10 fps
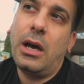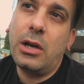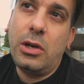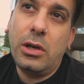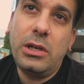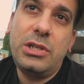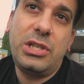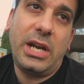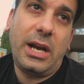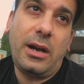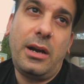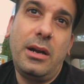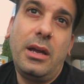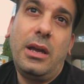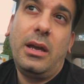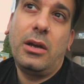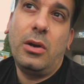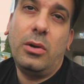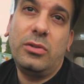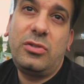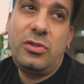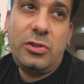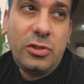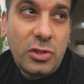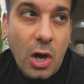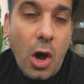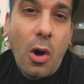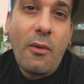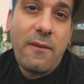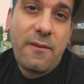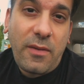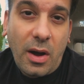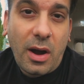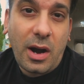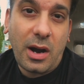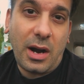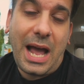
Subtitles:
A good chair goes so far.